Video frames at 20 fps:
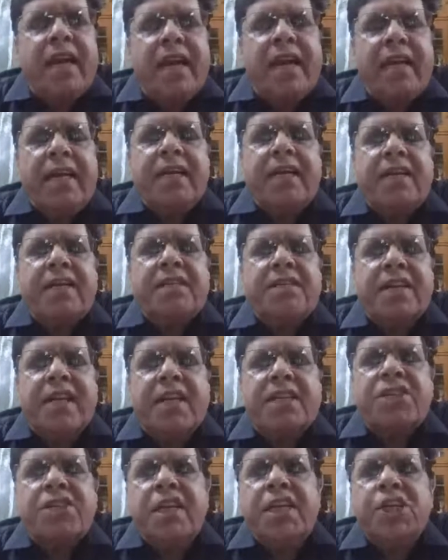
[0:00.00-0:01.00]
and
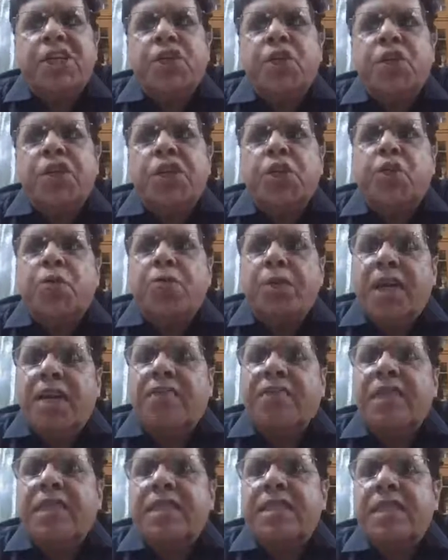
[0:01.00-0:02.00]
structural injury to
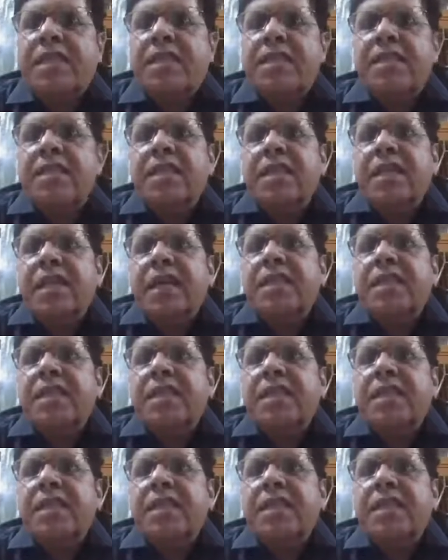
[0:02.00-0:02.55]
blood vessels